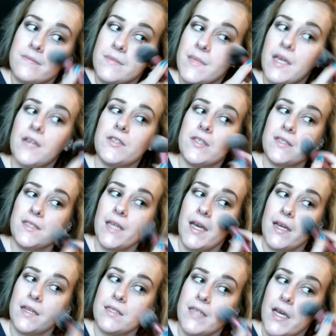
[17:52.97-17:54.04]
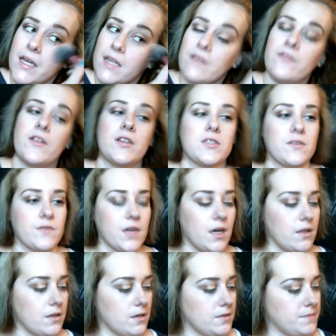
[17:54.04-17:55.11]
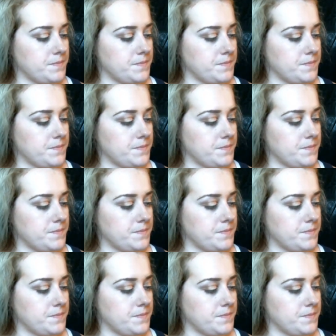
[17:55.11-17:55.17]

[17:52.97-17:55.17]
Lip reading: and just add a tiny flush of color.